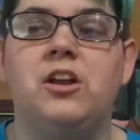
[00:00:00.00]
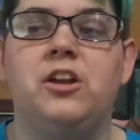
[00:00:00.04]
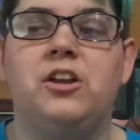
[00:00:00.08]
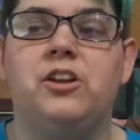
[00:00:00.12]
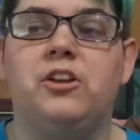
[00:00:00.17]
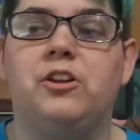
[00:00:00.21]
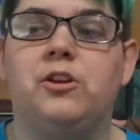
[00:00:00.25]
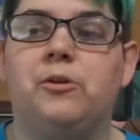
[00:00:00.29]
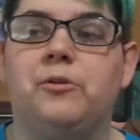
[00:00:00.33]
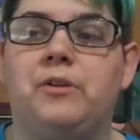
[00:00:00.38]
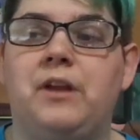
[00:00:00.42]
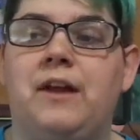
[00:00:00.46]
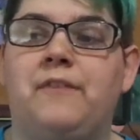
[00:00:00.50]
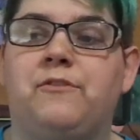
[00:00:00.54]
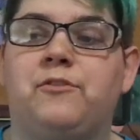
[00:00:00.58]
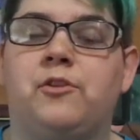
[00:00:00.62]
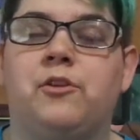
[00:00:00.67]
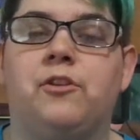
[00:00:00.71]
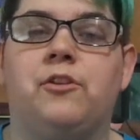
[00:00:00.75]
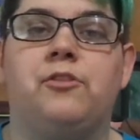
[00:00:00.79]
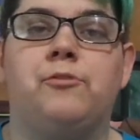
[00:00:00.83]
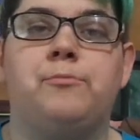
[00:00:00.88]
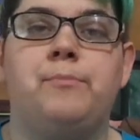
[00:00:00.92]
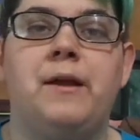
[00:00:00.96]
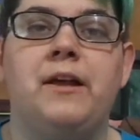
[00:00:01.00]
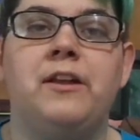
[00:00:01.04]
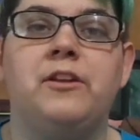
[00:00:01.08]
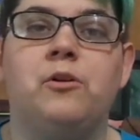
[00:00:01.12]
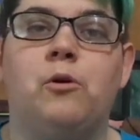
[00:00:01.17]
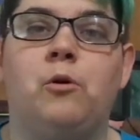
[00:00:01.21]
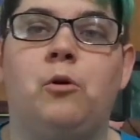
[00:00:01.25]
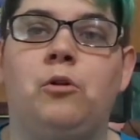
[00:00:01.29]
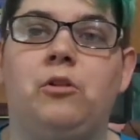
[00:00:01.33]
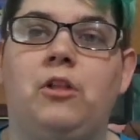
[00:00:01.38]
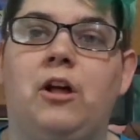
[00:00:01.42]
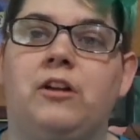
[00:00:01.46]
You don't have to spend
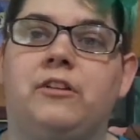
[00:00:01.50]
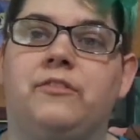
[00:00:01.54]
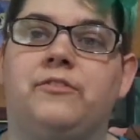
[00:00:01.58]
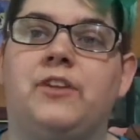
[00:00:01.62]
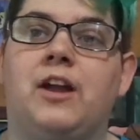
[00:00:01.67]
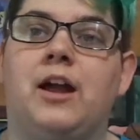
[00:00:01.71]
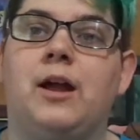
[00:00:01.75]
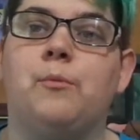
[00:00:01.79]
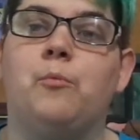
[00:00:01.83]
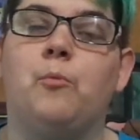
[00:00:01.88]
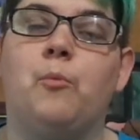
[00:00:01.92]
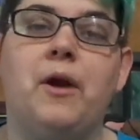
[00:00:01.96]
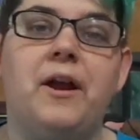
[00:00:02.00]
a whole lot of time